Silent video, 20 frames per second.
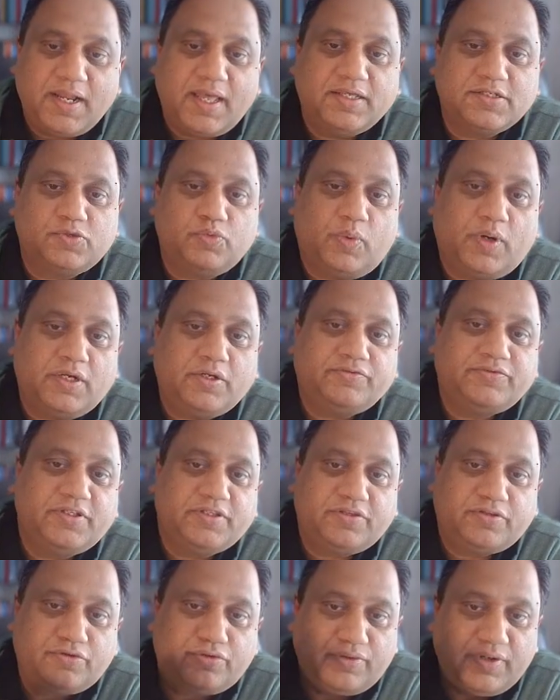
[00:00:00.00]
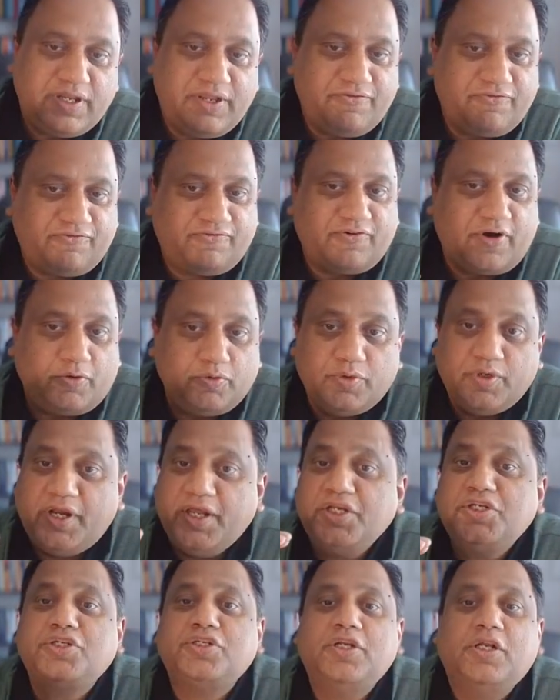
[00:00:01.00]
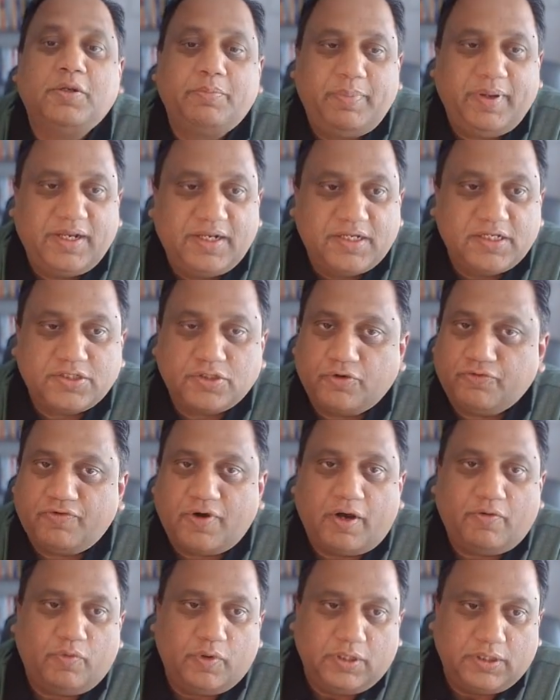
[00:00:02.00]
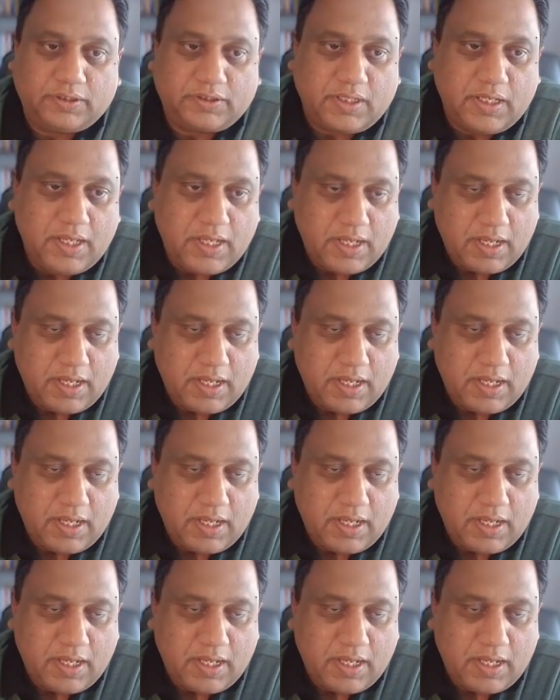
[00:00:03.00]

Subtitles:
as one of the three foundational pillars of our work.